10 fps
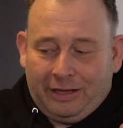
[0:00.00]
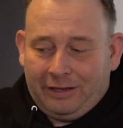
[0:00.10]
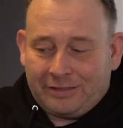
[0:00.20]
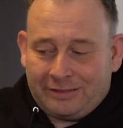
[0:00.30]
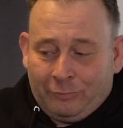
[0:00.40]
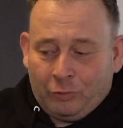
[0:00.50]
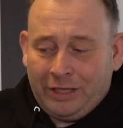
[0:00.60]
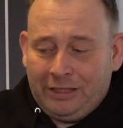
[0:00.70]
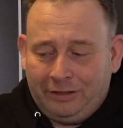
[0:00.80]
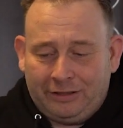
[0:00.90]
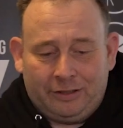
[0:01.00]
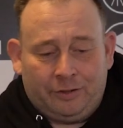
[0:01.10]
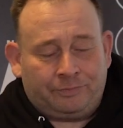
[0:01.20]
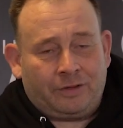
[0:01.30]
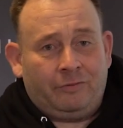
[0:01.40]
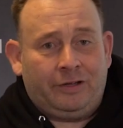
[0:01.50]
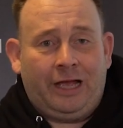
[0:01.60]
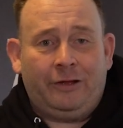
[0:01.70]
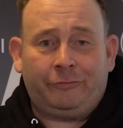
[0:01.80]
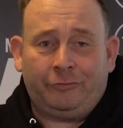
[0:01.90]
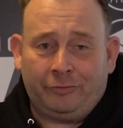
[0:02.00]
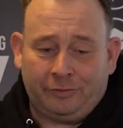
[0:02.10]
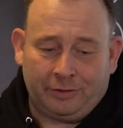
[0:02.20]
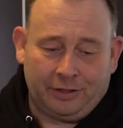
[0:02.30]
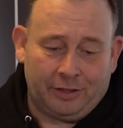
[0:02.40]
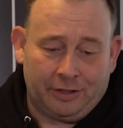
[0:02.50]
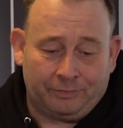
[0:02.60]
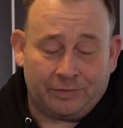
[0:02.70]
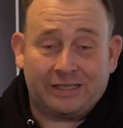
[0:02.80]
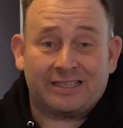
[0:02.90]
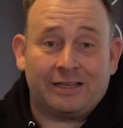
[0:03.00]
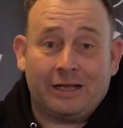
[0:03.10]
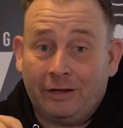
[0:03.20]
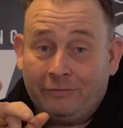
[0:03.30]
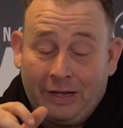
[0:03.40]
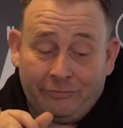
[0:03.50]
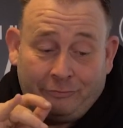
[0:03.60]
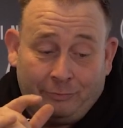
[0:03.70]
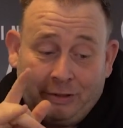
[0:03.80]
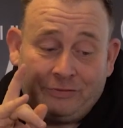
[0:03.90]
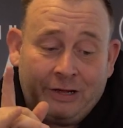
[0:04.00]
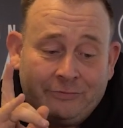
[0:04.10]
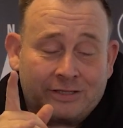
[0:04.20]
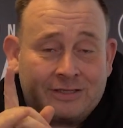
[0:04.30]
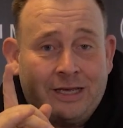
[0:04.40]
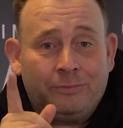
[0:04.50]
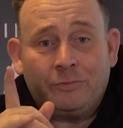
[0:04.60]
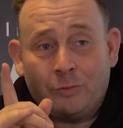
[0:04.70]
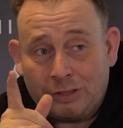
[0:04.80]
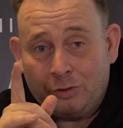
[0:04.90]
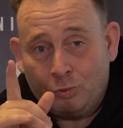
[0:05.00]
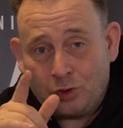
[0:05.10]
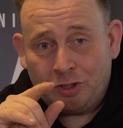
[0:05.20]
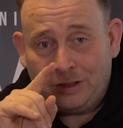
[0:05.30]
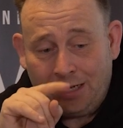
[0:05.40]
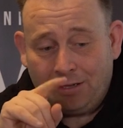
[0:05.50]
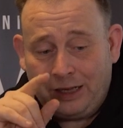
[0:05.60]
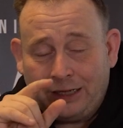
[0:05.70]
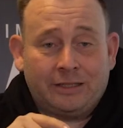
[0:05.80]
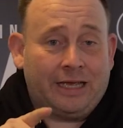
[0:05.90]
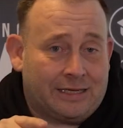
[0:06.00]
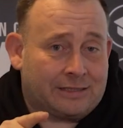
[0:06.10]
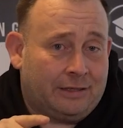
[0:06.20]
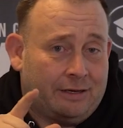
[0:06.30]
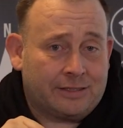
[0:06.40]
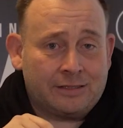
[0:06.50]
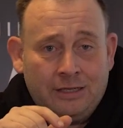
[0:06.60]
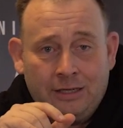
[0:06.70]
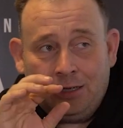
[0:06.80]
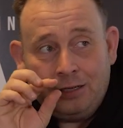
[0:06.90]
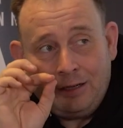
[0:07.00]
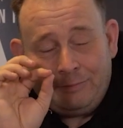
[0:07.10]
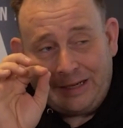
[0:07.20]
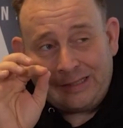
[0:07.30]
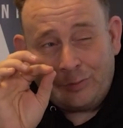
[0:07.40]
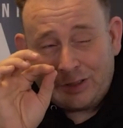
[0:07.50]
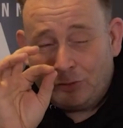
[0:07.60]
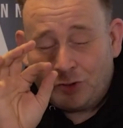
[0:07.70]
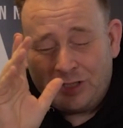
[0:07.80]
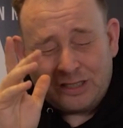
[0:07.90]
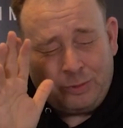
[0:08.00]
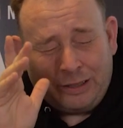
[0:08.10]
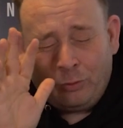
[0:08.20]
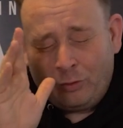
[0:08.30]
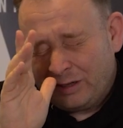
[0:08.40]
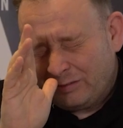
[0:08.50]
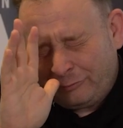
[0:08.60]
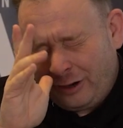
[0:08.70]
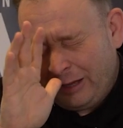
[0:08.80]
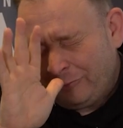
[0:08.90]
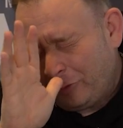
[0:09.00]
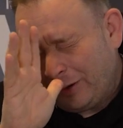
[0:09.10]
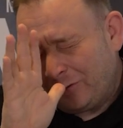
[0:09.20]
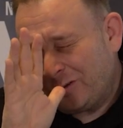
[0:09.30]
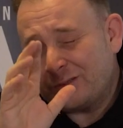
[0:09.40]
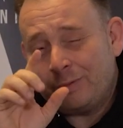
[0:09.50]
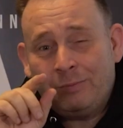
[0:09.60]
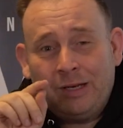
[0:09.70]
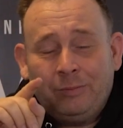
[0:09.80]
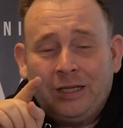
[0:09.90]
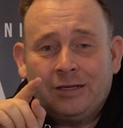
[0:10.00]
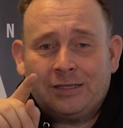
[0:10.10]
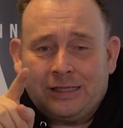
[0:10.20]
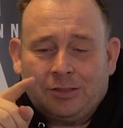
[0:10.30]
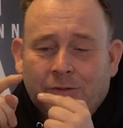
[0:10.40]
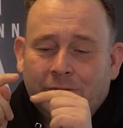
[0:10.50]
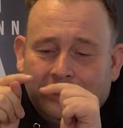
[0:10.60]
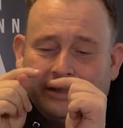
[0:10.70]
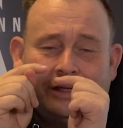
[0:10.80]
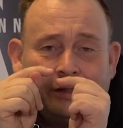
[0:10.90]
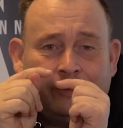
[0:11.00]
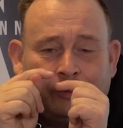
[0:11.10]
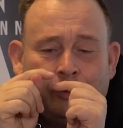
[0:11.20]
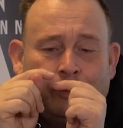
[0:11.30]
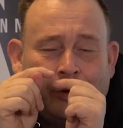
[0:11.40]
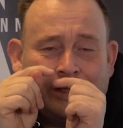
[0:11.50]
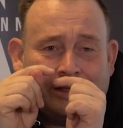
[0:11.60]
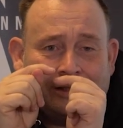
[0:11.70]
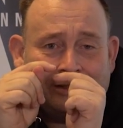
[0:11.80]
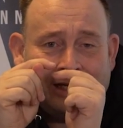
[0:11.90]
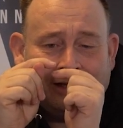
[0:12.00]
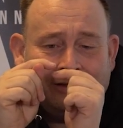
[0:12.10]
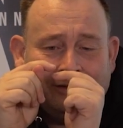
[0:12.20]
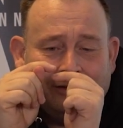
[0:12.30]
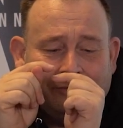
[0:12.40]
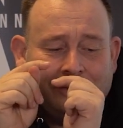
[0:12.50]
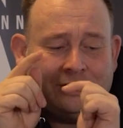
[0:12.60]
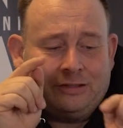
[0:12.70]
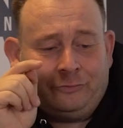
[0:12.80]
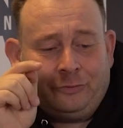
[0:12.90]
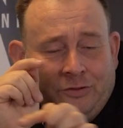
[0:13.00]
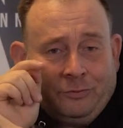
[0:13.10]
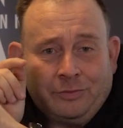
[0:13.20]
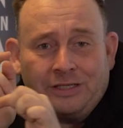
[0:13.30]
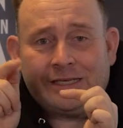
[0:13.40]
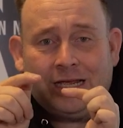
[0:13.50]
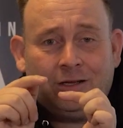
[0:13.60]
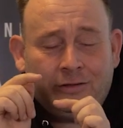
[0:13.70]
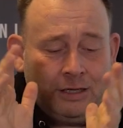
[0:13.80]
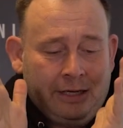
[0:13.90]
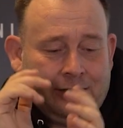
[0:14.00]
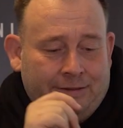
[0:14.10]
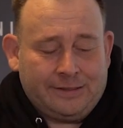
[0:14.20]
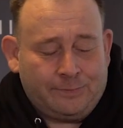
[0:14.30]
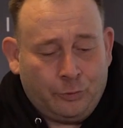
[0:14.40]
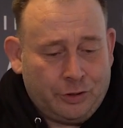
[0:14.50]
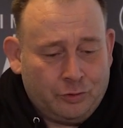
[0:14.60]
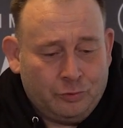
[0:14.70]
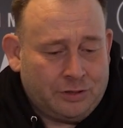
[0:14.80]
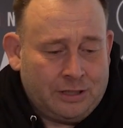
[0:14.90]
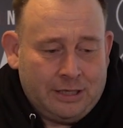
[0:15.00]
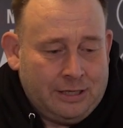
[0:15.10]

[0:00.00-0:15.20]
a summary, um, we have um, this, uh, we have, but we have the same resolution like the S-Class. Maximum resolution is 1.5 or 1.3 millimeters, as a distance from two points and 10 meter difference from the scanner. That's pretty good.